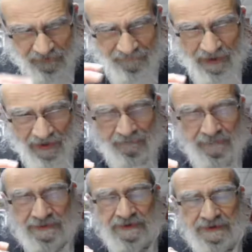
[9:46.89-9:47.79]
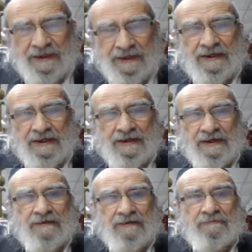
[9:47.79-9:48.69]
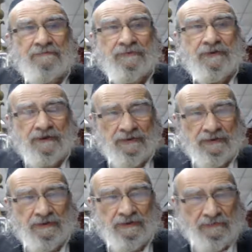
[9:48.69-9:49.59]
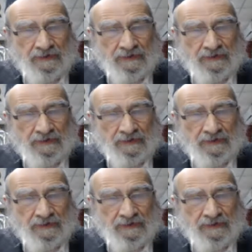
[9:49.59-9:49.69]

development um,